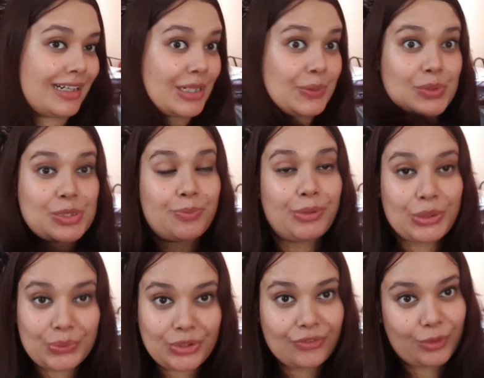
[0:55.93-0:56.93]
It was a
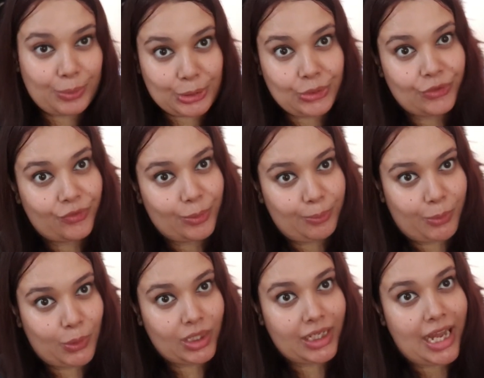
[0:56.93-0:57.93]
beautiful
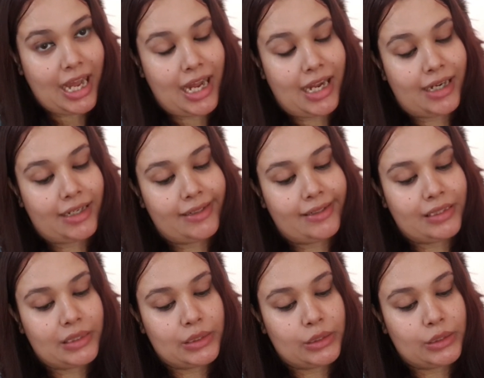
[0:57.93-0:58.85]
book, and